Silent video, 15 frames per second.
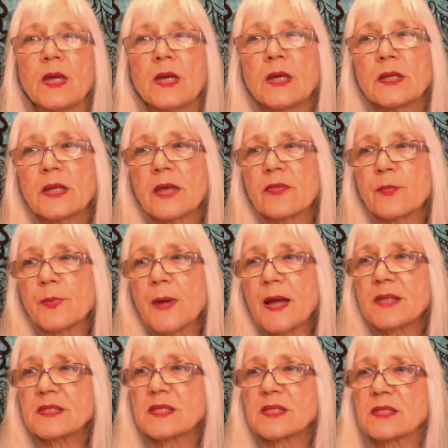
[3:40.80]
Now the
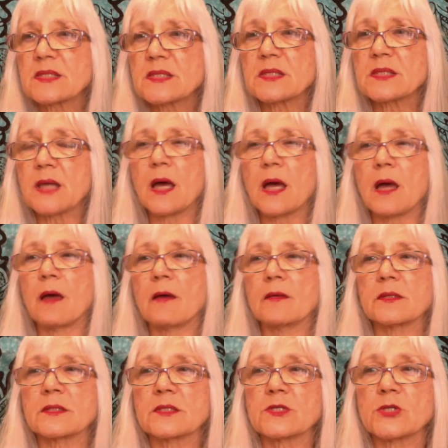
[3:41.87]
process
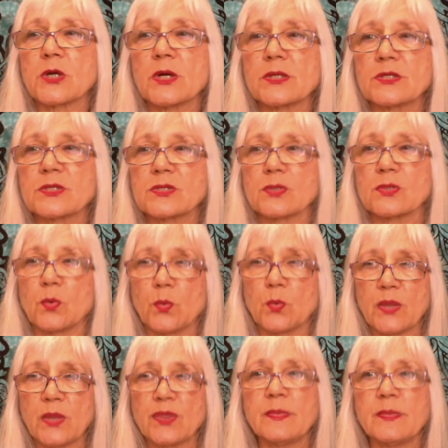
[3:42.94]
starts
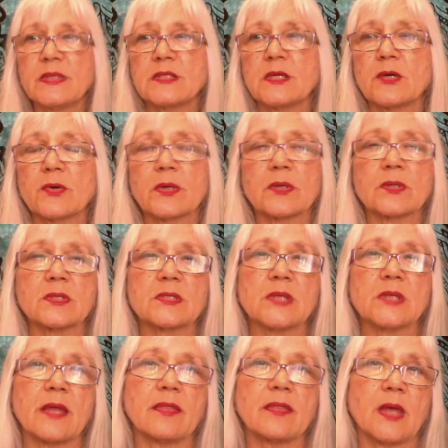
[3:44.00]
with the materials
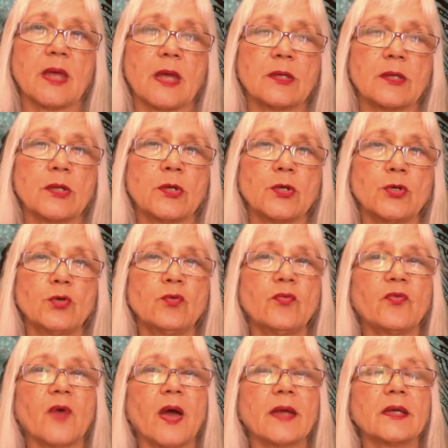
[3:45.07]
and then you
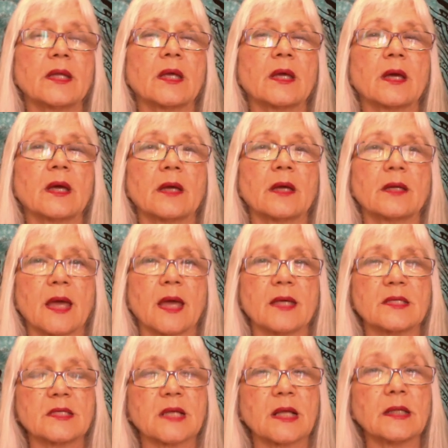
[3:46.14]
finding a
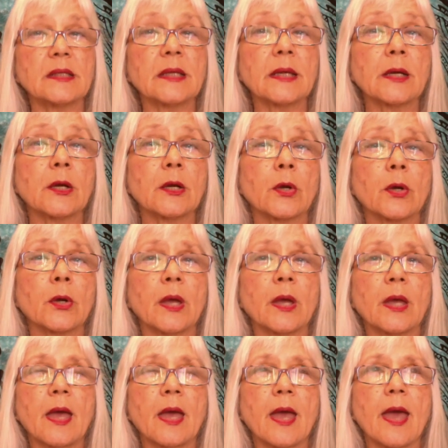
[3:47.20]
nice clear
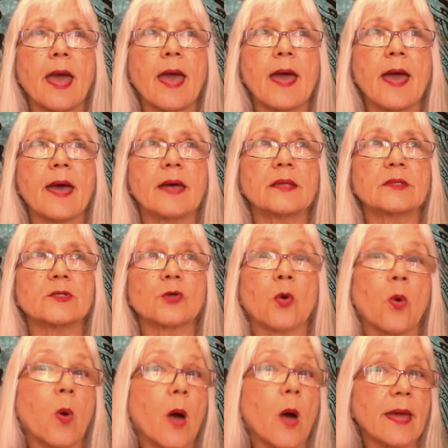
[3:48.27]
and
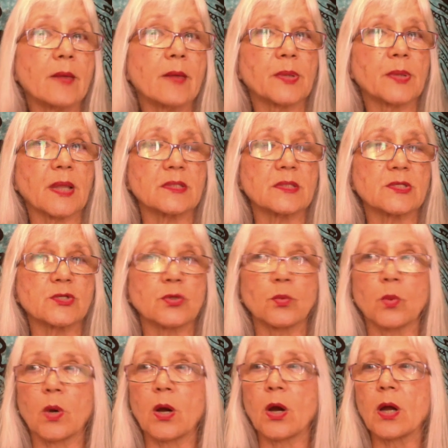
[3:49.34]
quiet place to
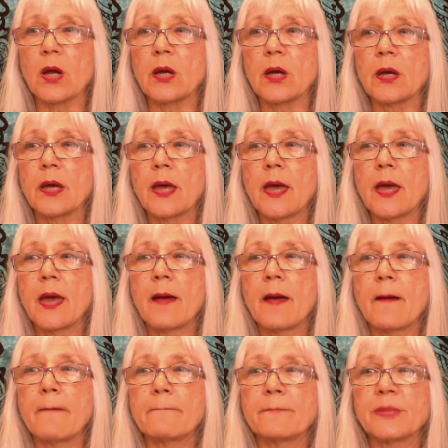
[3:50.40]
work.
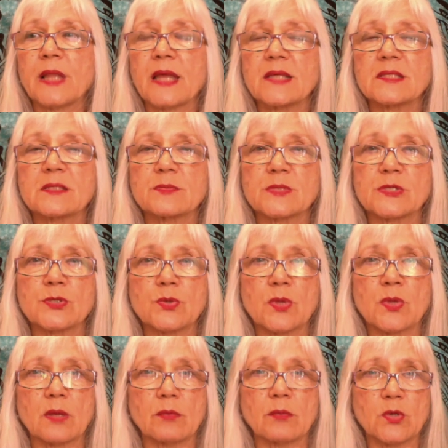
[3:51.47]
Play some
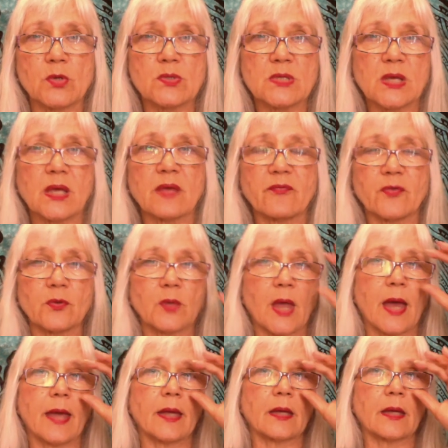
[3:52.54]
soothing music if you
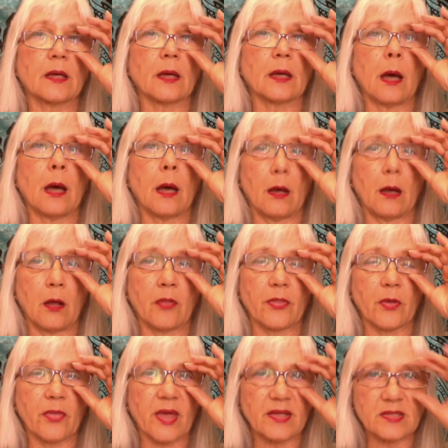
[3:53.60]
like,
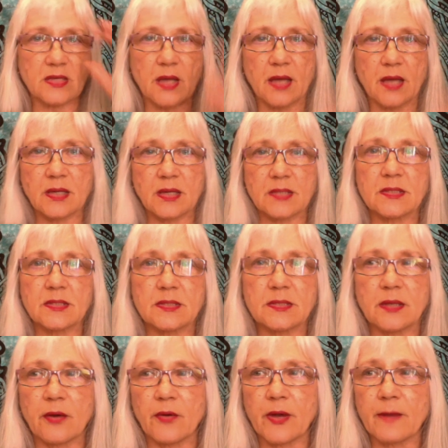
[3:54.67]
although that's not
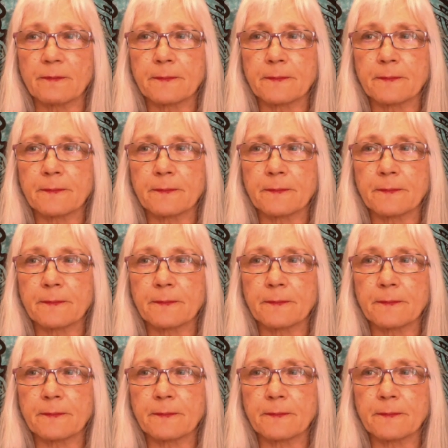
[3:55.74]
necessary.